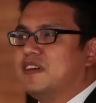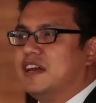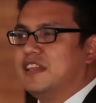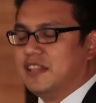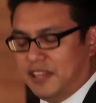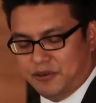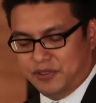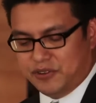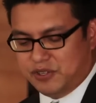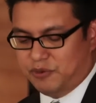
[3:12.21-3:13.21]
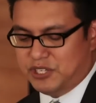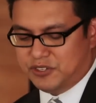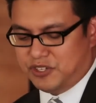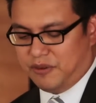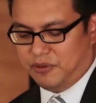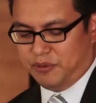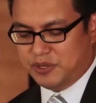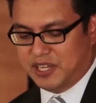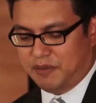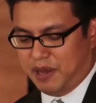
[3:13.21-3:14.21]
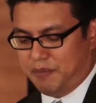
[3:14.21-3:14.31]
I think there was some research that was done by